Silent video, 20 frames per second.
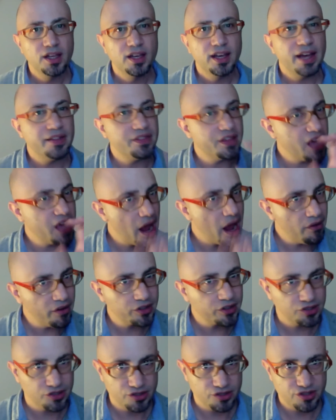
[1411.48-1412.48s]
and the
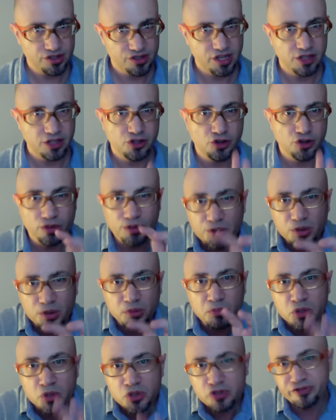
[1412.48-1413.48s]
characters in your little
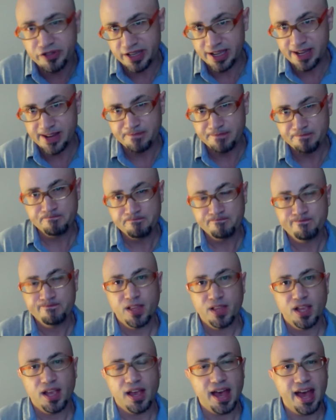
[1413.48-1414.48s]
movie
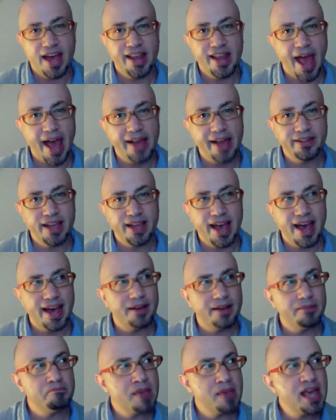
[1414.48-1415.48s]
and
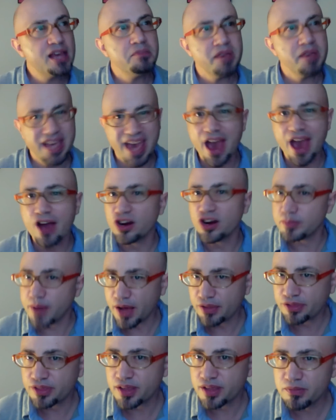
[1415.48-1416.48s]
make me care
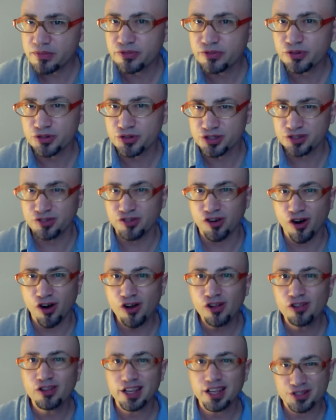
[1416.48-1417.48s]
about them, first of
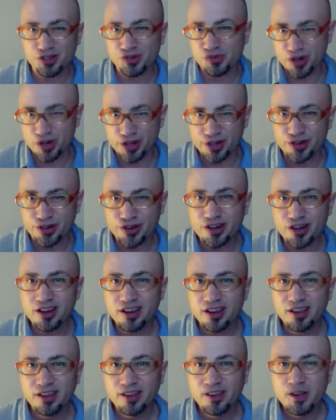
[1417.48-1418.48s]
all, as a reader.
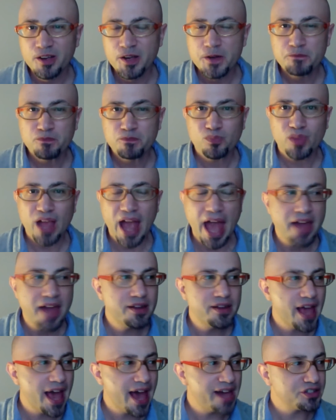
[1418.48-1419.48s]

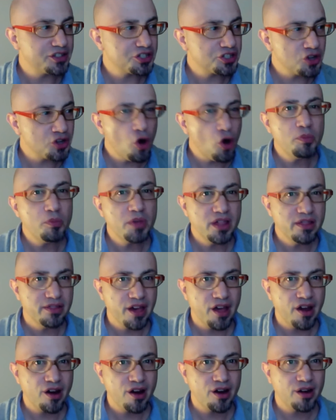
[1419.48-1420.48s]
And show me
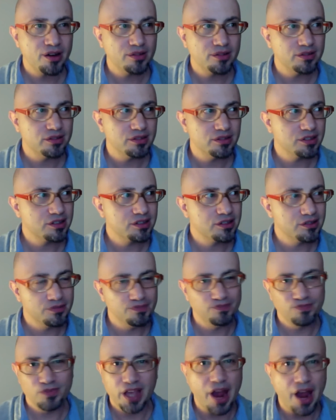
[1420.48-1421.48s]
their
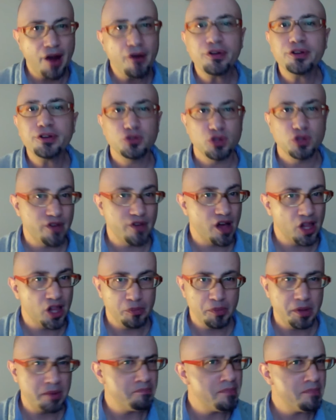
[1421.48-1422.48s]
character
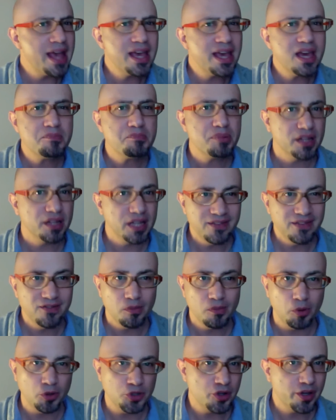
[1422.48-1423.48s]
development. Make it
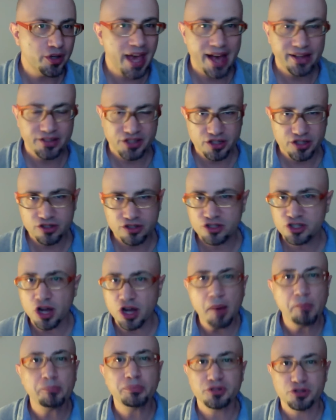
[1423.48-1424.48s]
believable. You can't just
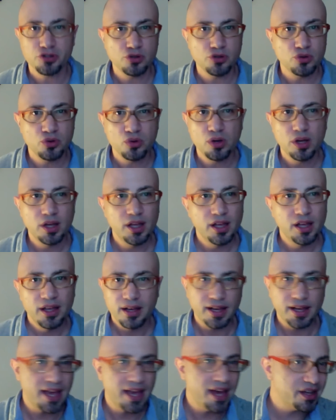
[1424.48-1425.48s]
jump to,
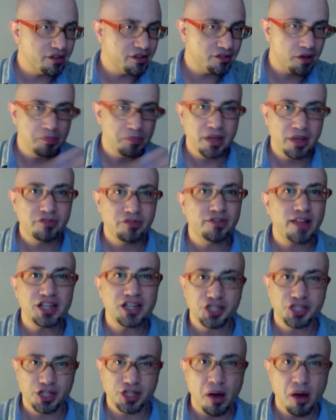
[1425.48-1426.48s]
again, a big
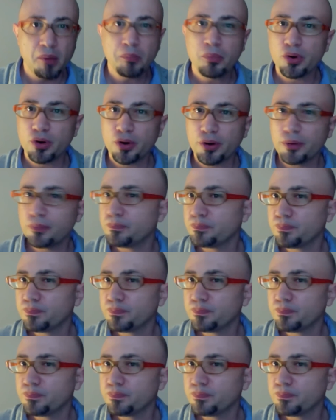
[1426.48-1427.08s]
flashy number,